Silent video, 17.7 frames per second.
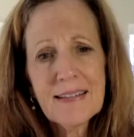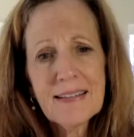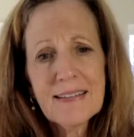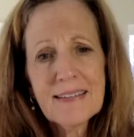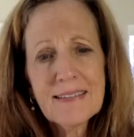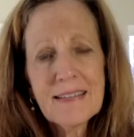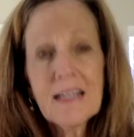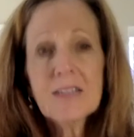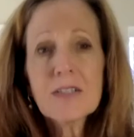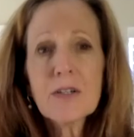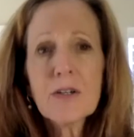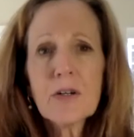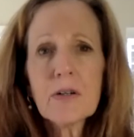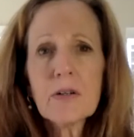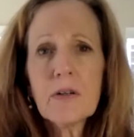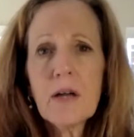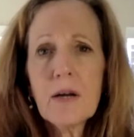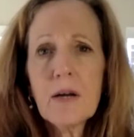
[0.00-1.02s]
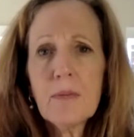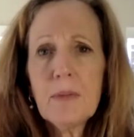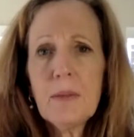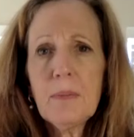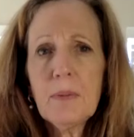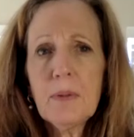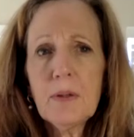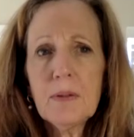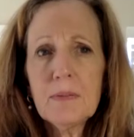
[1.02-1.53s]
That's hurt a lot of
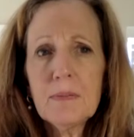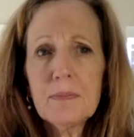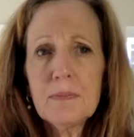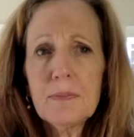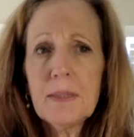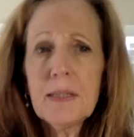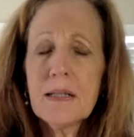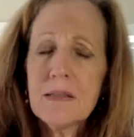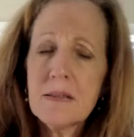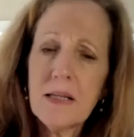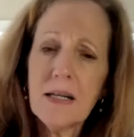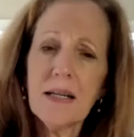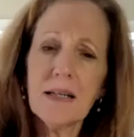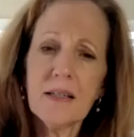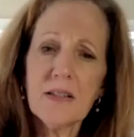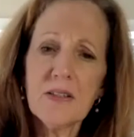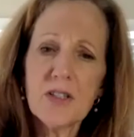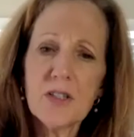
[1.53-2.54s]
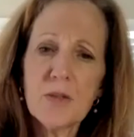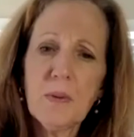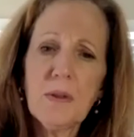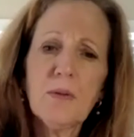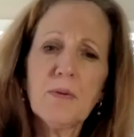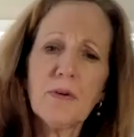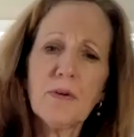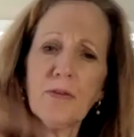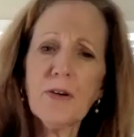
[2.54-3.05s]
people, because then it can just
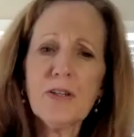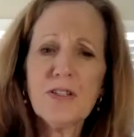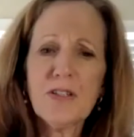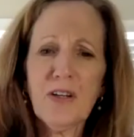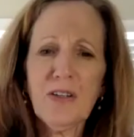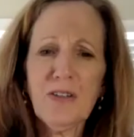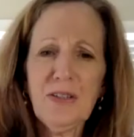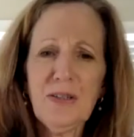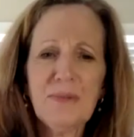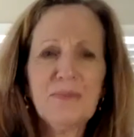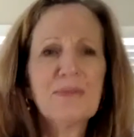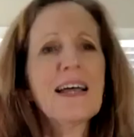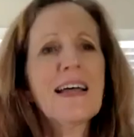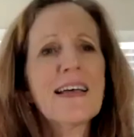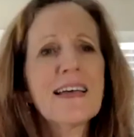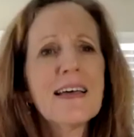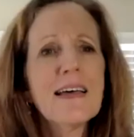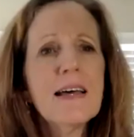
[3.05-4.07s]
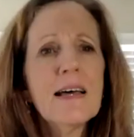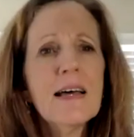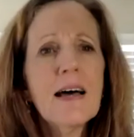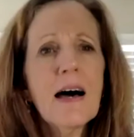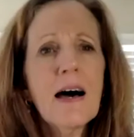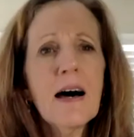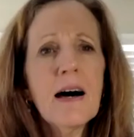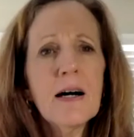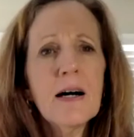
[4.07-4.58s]
be reversed on you.
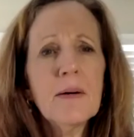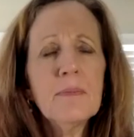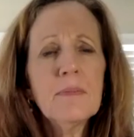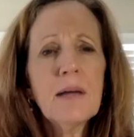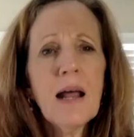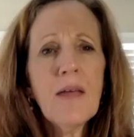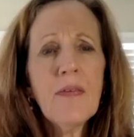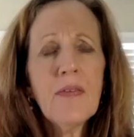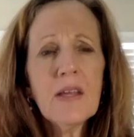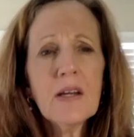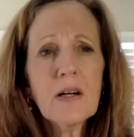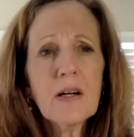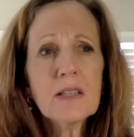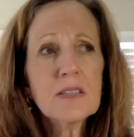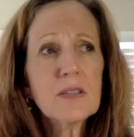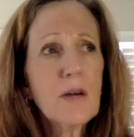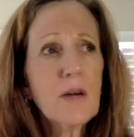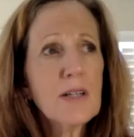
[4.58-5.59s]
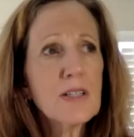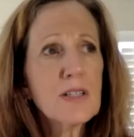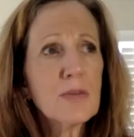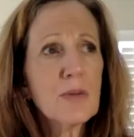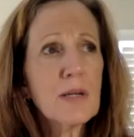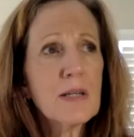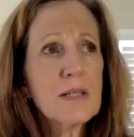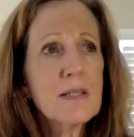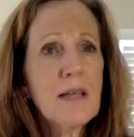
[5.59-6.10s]
And then also, I just
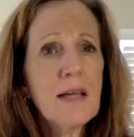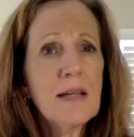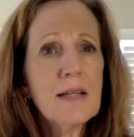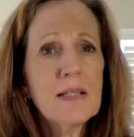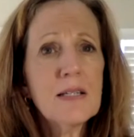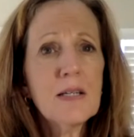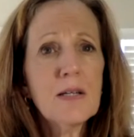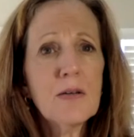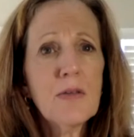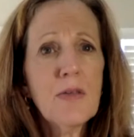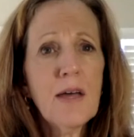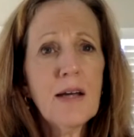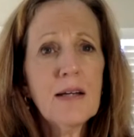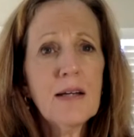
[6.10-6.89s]
want to say to you that it